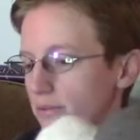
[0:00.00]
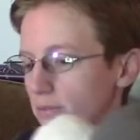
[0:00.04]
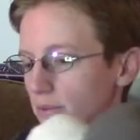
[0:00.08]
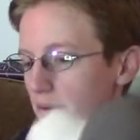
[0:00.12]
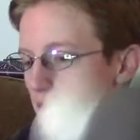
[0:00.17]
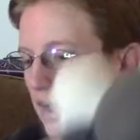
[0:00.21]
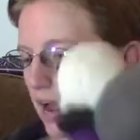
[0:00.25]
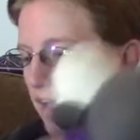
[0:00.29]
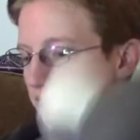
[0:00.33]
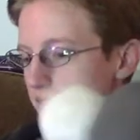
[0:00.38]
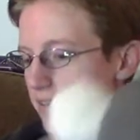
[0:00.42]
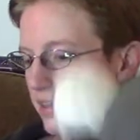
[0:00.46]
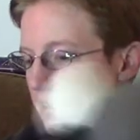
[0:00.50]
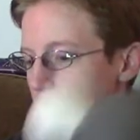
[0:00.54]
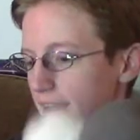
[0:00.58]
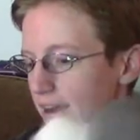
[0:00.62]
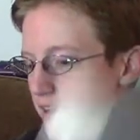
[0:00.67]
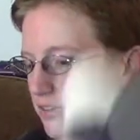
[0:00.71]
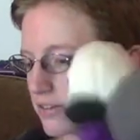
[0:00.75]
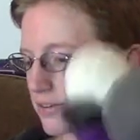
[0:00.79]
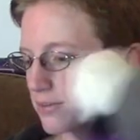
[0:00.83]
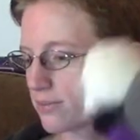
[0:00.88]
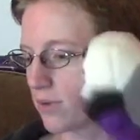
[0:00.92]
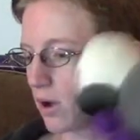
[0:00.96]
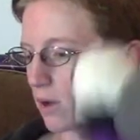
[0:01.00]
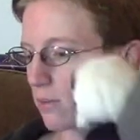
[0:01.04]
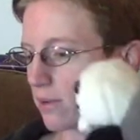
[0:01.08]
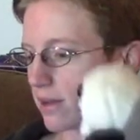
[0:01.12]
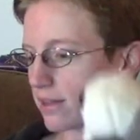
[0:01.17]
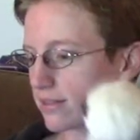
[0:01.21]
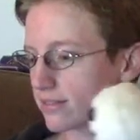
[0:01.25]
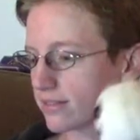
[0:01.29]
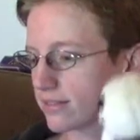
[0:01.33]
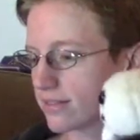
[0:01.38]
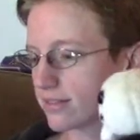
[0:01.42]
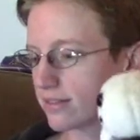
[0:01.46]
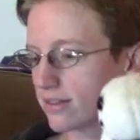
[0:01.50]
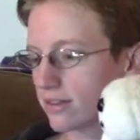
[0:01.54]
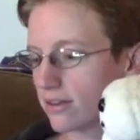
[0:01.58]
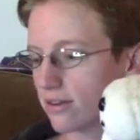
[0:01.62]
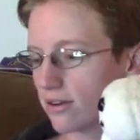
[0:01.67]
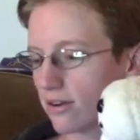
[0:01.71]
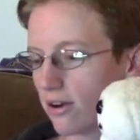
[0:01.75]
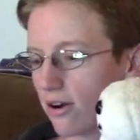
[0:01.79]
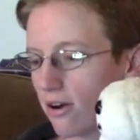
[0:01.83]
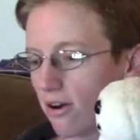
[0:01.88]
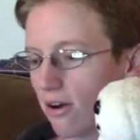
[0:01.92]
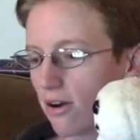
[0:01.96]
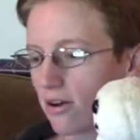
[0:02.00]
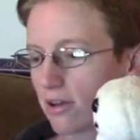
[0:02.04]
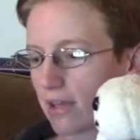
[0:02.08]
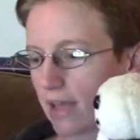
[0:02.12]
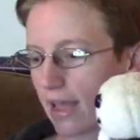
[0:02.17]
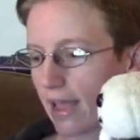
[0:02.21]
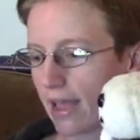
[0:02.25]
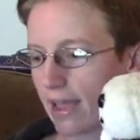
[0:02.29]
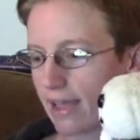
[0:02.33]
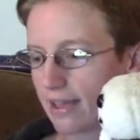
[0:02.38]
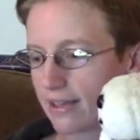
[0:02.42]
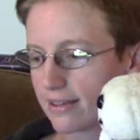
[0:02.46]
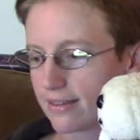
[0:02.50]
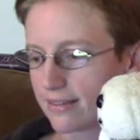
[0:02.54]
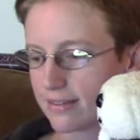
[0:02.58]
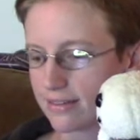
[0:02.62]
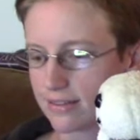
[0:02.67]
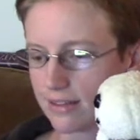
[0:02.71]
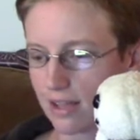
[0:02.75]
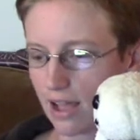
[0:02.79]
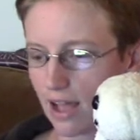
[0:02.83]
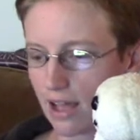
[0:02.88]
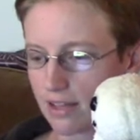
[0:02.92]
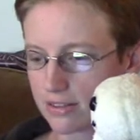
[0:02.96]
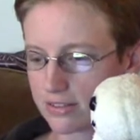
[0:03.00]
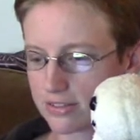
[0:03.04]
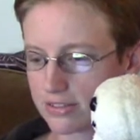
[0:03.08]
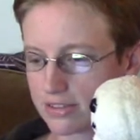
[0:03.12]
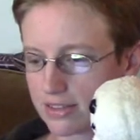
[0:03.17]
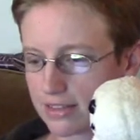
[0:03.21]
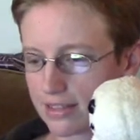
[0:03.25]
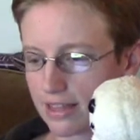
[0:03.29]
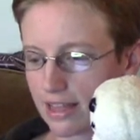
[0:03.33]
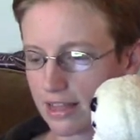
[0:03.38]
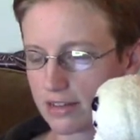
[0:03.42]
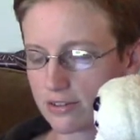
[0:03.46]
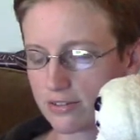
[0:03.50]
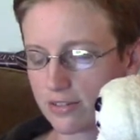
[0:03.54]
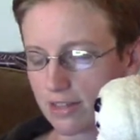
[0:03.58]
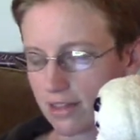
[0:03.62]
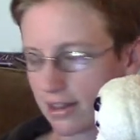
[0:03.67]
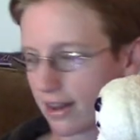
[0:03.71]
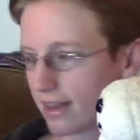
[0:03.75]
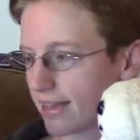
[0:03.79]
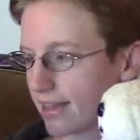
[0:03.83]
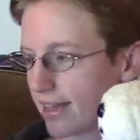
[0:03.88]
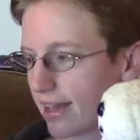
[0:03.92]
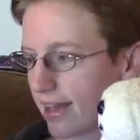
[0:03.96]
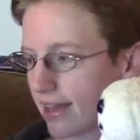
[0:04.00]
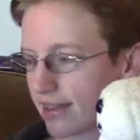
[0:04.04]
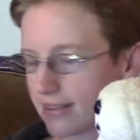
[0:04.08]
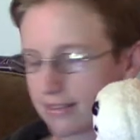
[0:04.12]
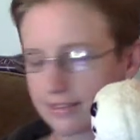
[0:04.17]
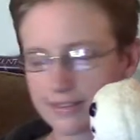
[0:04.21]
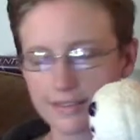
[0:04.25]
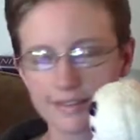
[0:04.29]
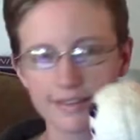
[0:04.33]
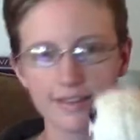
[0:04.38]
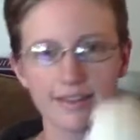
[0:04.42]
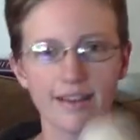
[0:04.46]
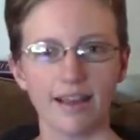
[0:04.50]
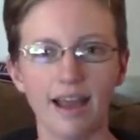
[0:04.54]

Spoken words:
we're having character moments. Oh, okay, I'll see you later then, I guess.